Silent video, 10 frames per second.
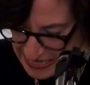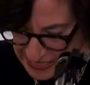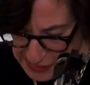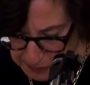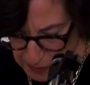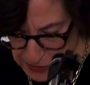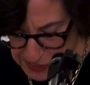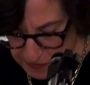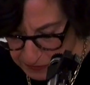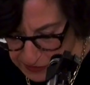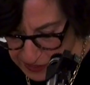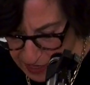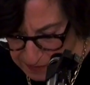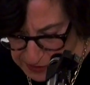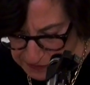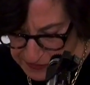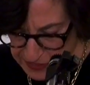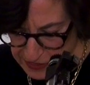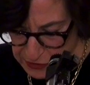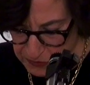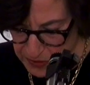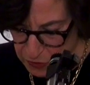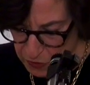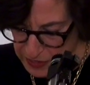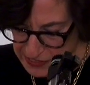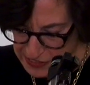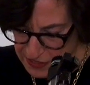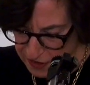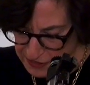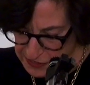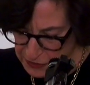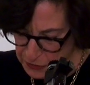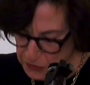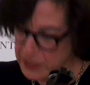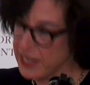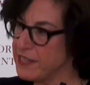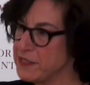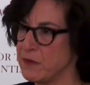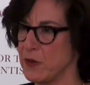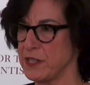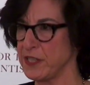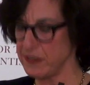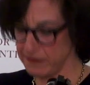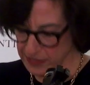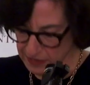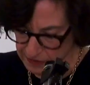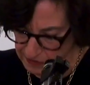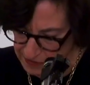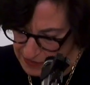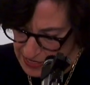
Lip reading: He spoke several times of needing to record his thoughts and use his voice as a vehicle.